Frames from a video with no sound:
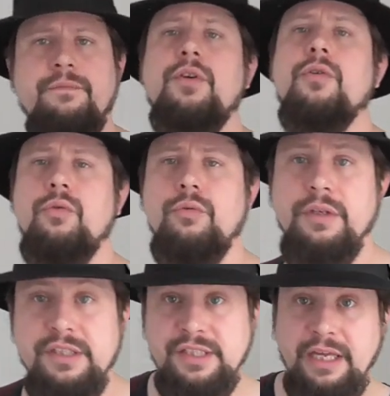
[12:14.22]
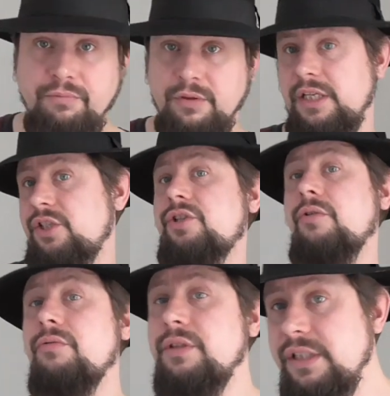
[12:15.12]
view. Is that what they
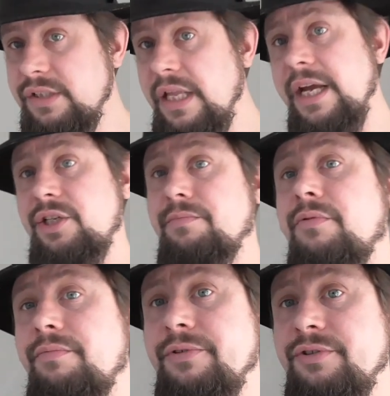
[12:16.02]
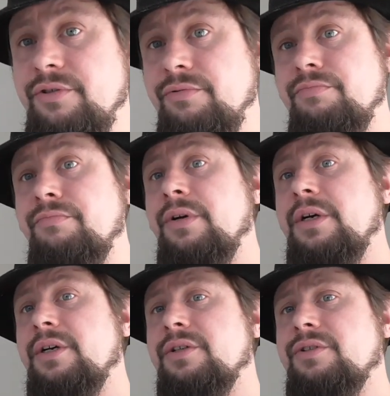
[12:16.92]
show in these slasher movies
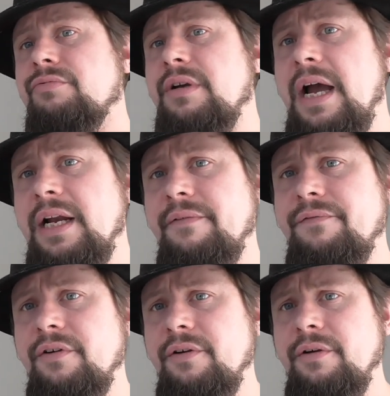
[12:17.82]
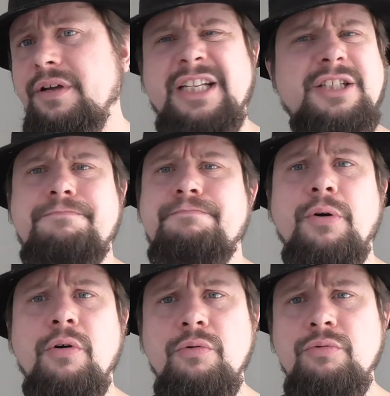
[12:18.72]
to kind of
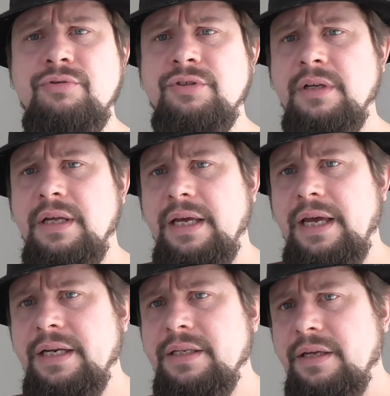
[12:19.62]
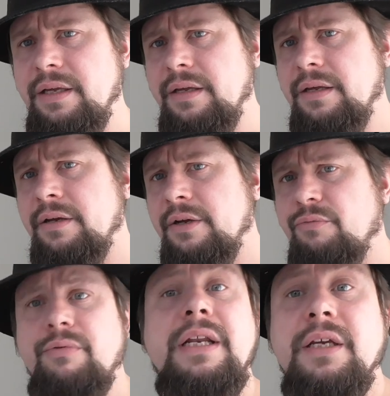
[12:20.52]
expose and
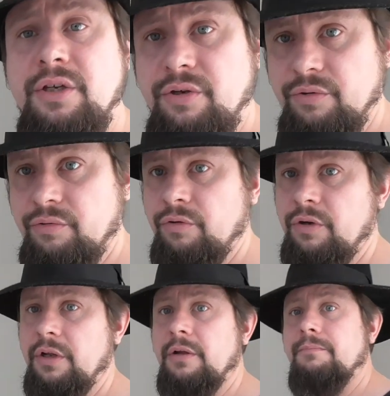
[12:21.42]
ridicule?